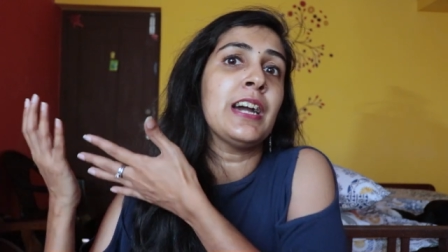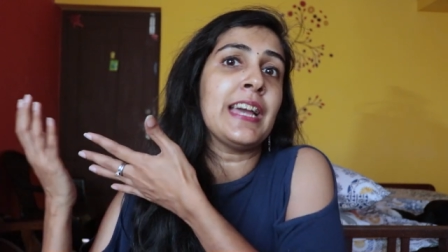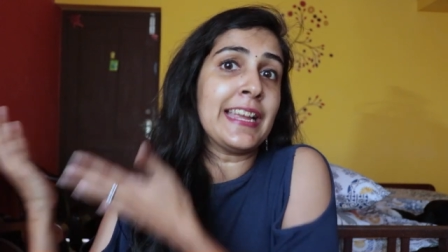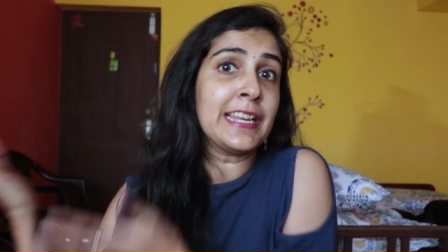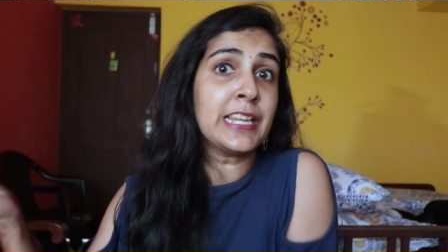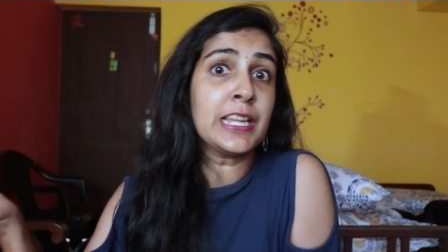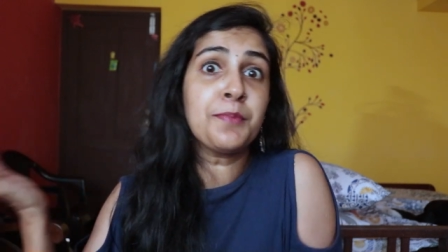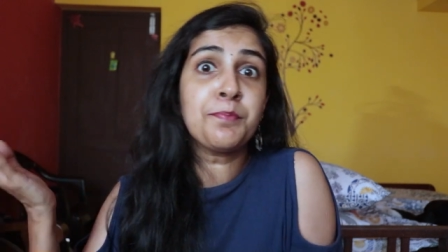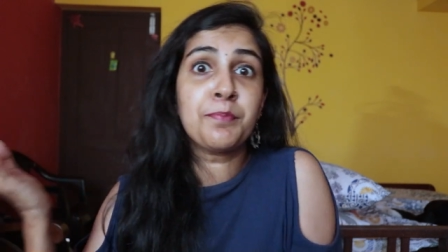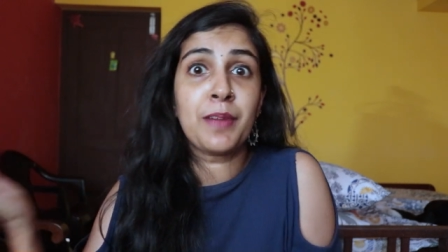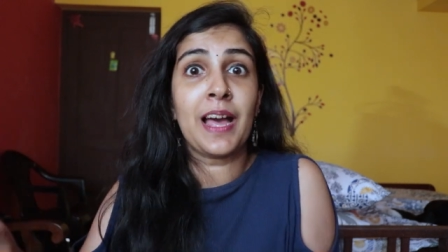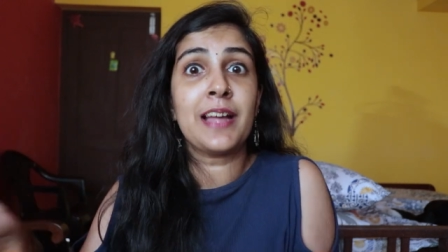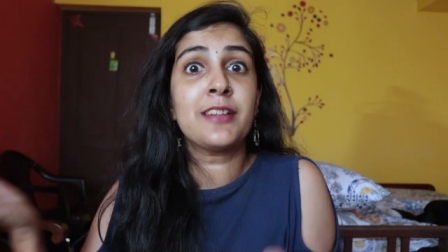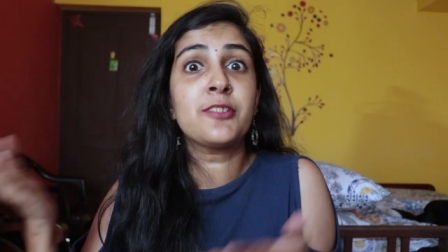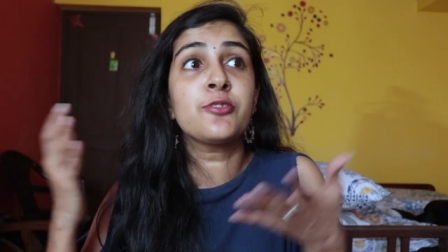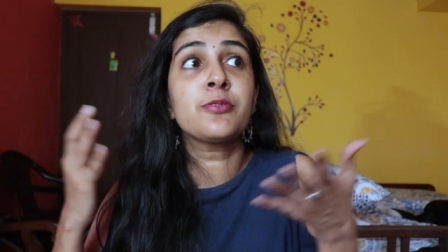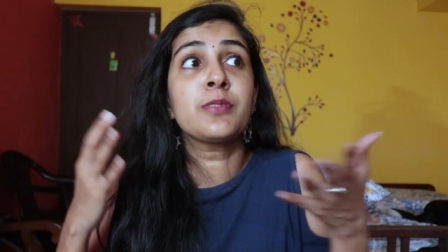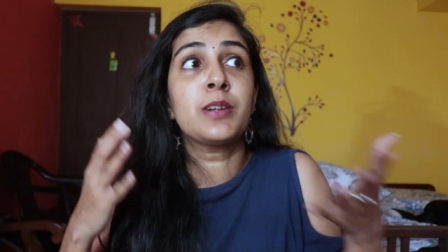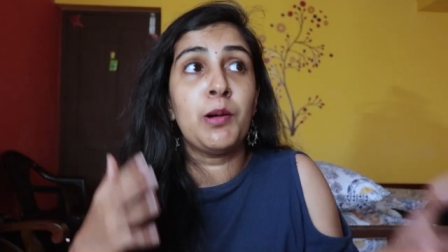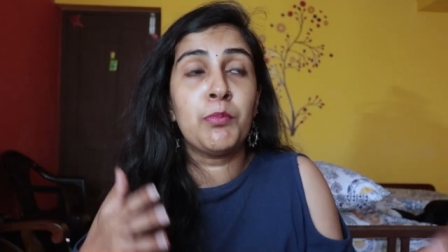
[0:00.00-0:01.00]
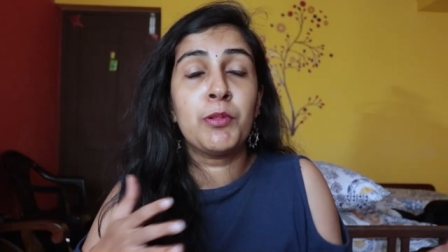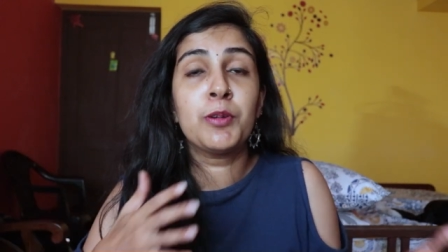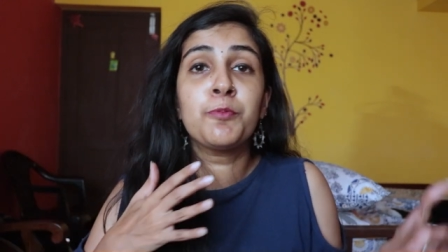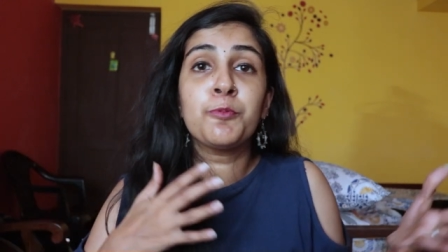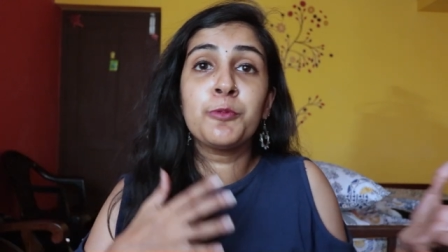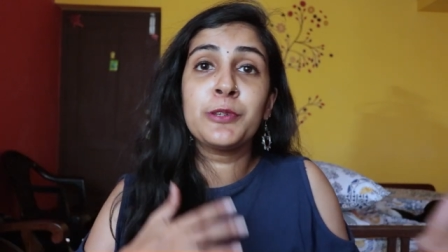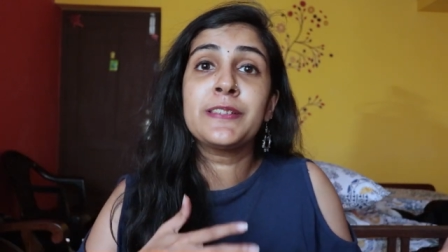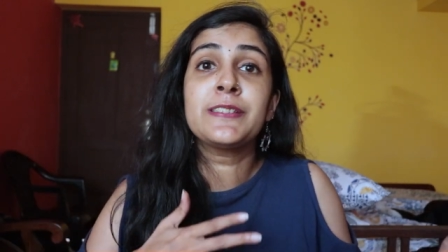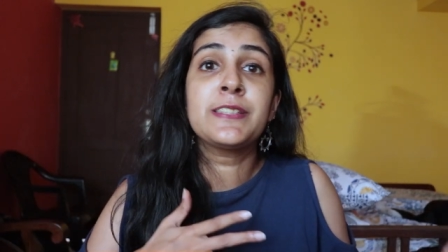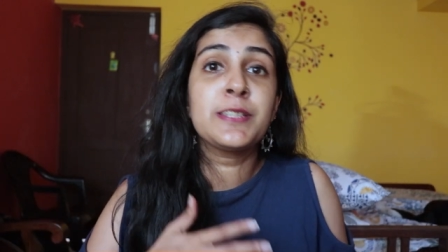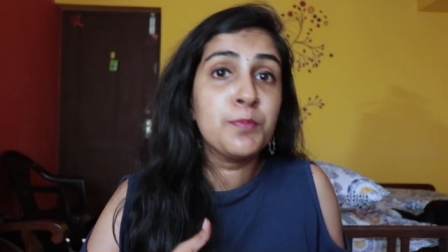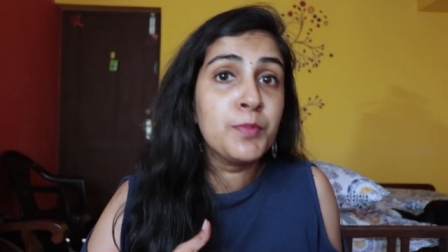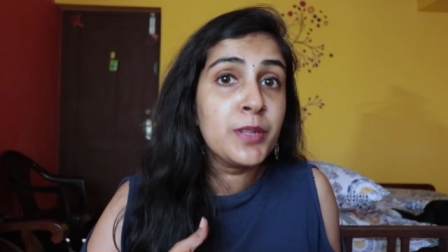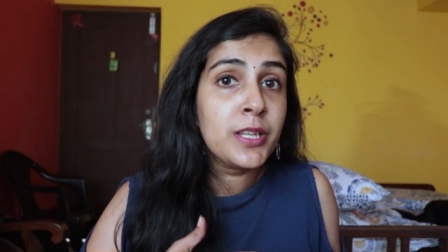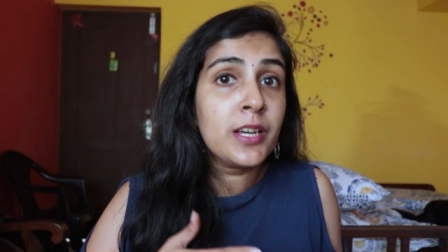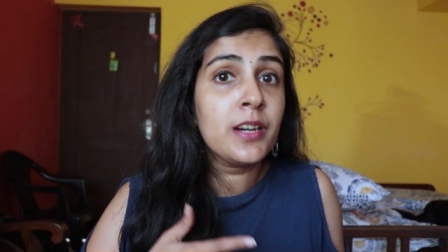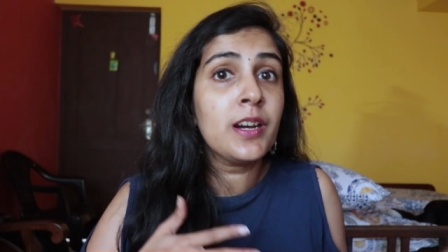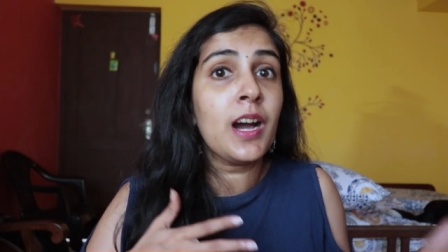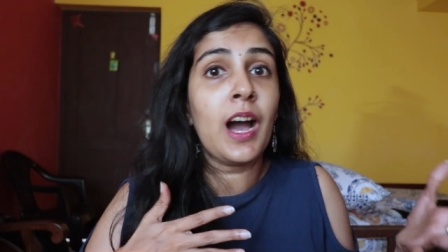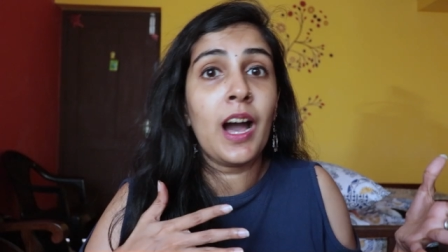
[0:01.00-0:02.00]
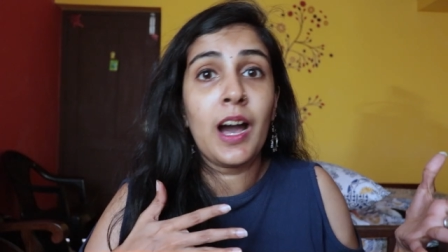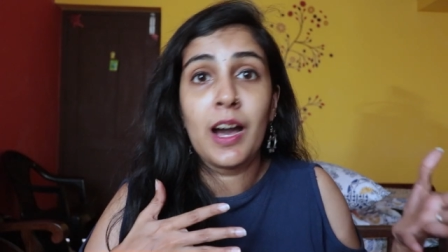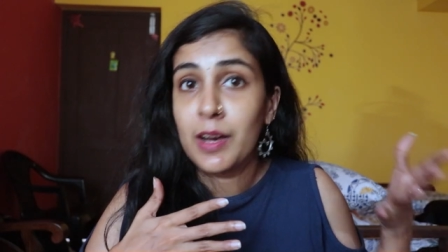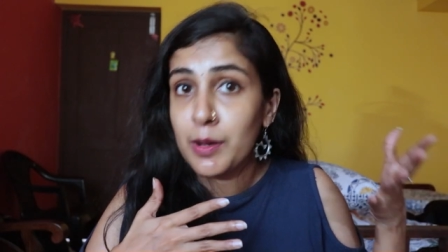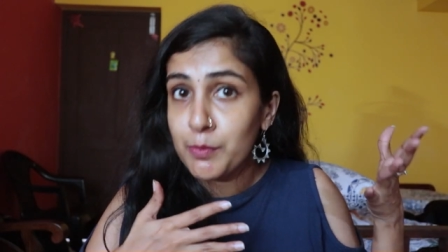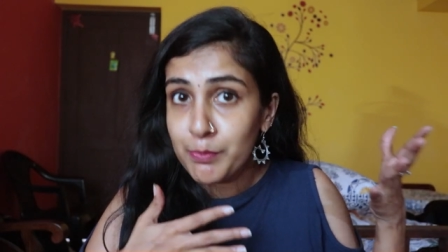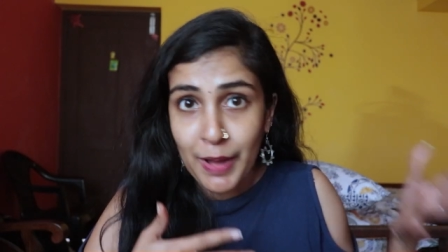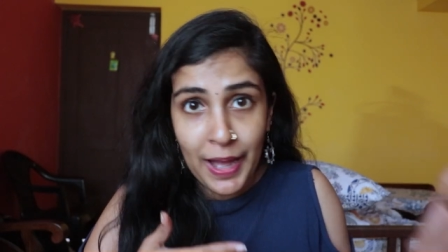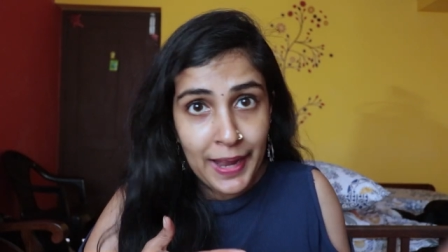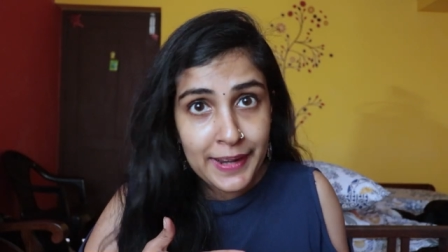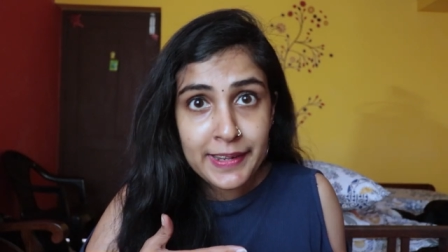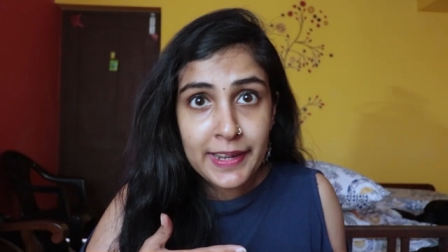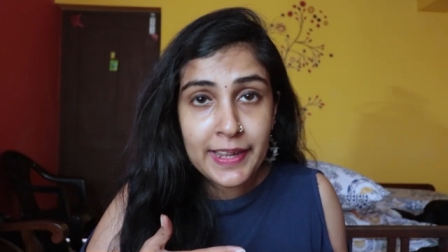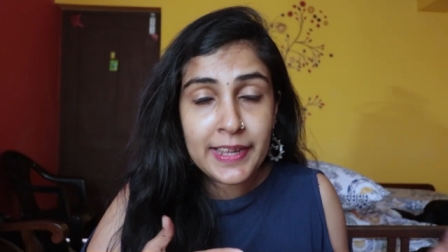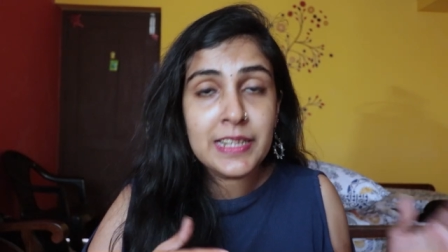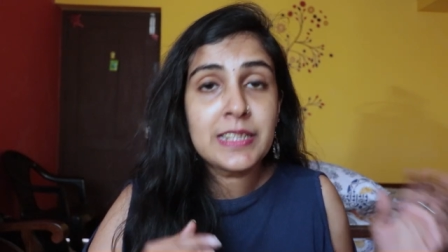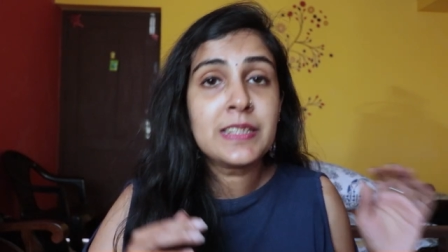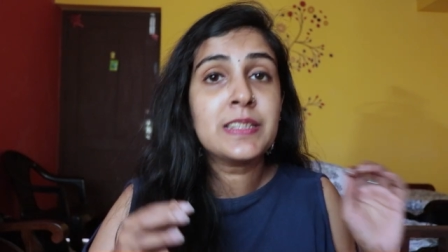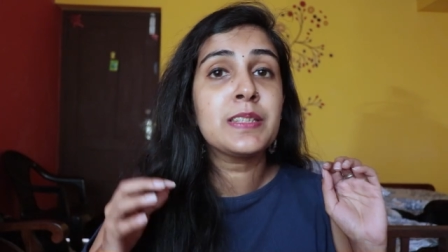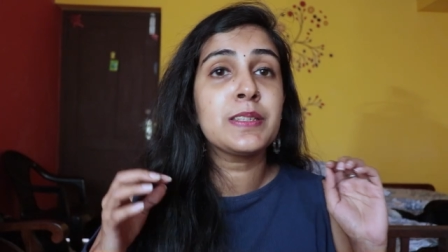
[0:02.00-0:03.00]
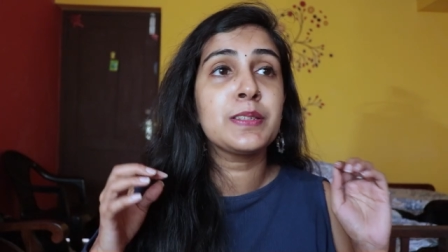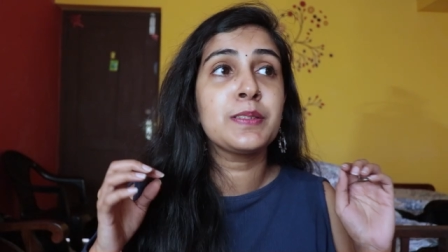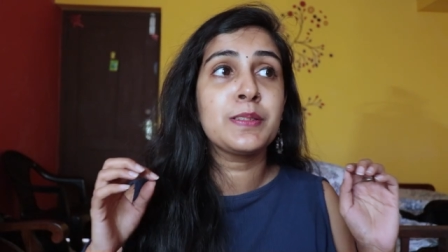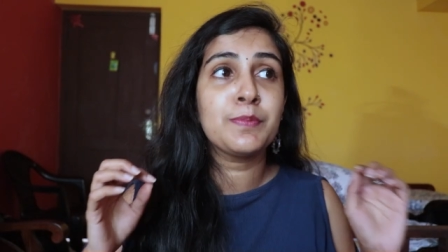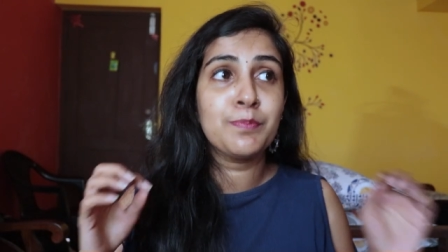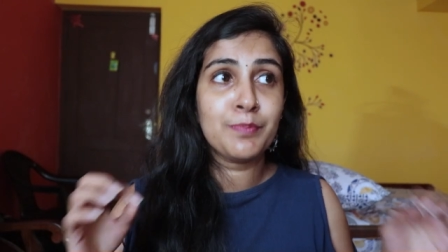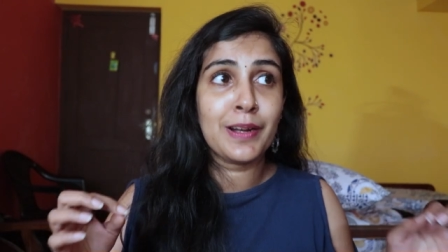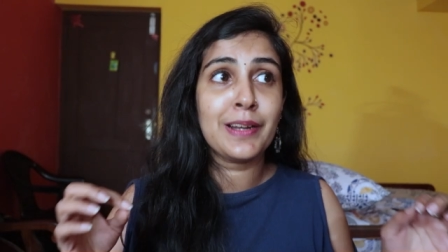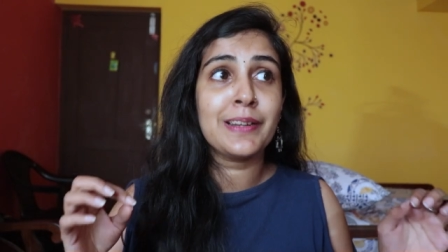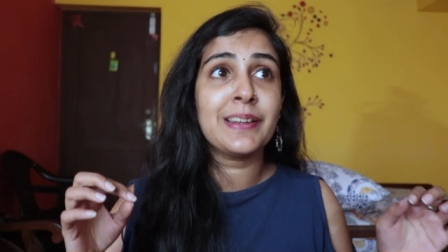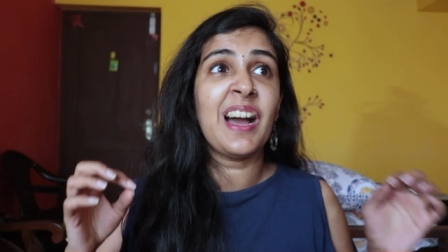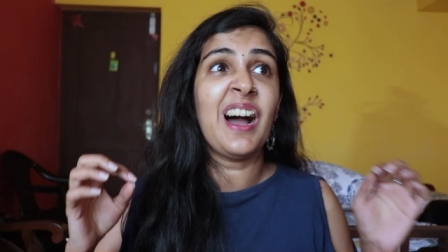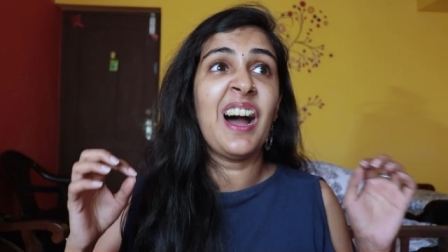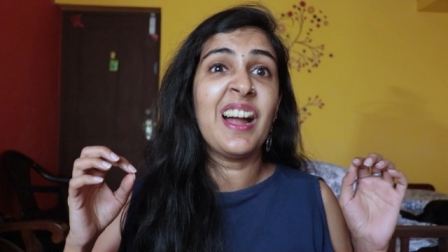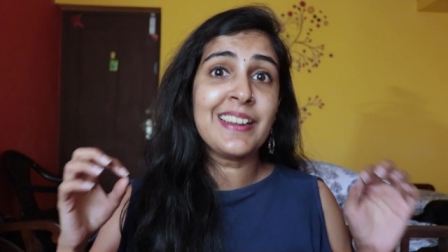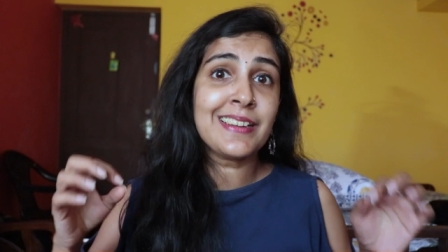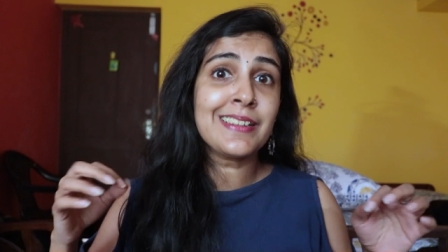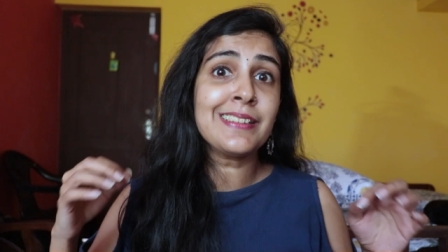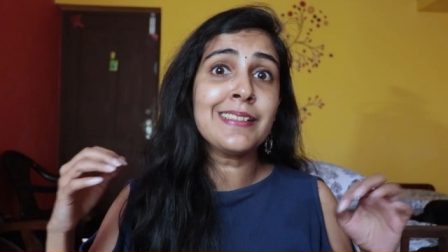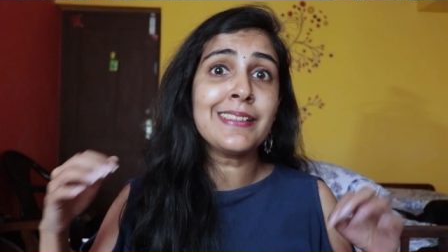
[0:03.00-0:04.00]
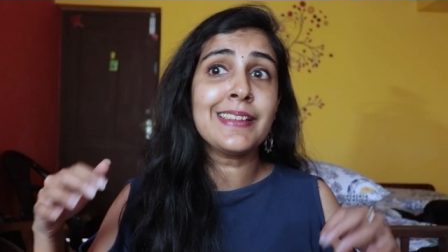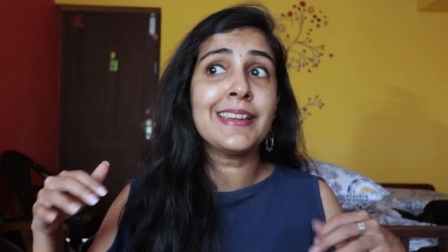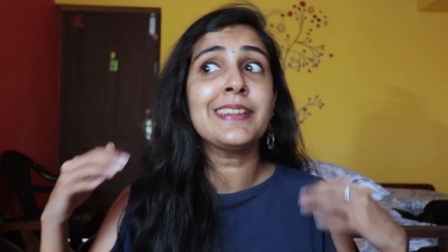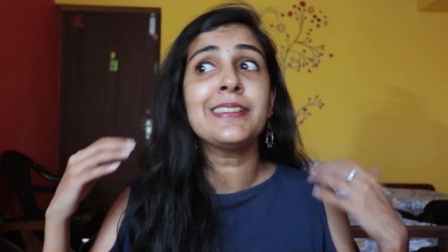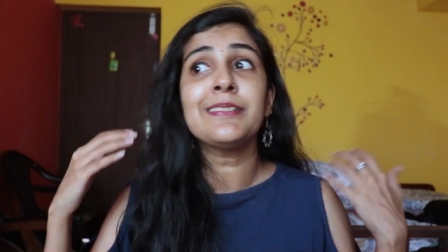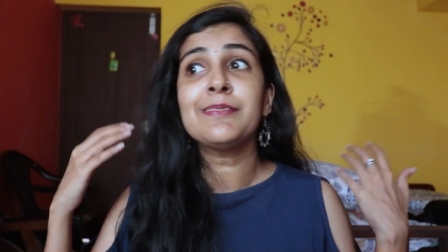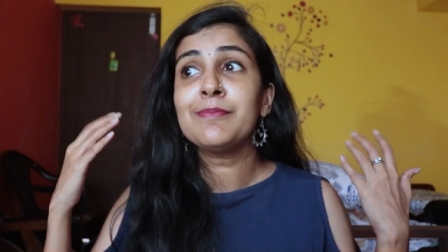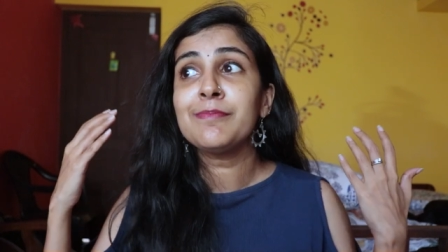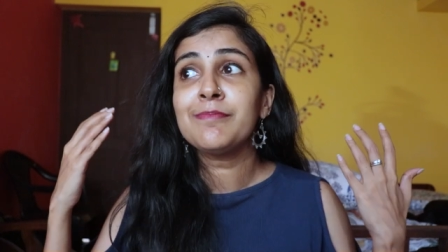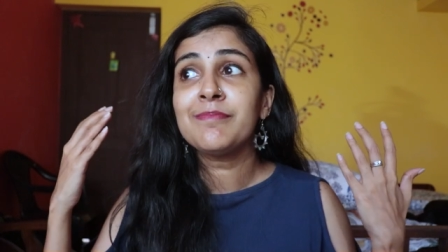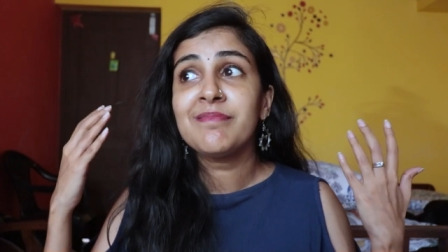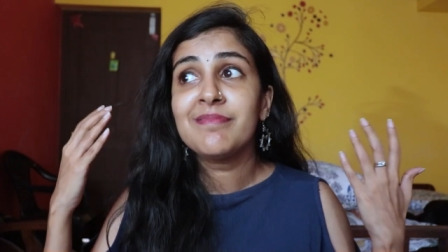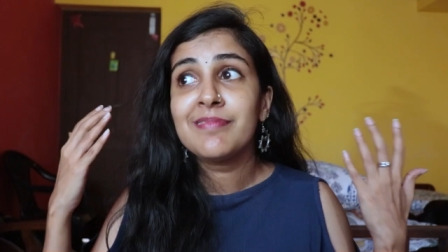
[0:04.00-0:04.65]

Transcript: indian brands to come up with similar band-aids but until then